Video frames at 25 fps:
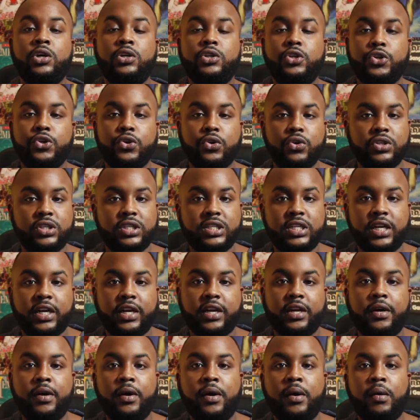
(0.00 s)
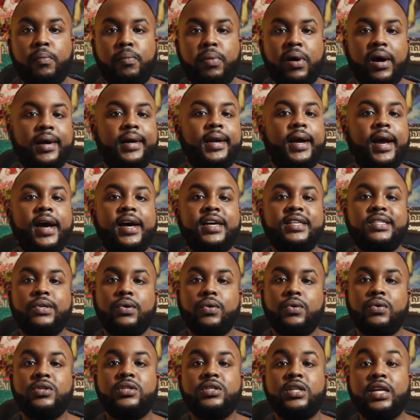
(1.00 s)
trusted podcast
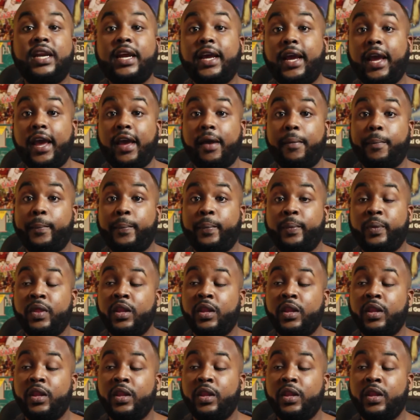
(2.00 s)
hosts in the game.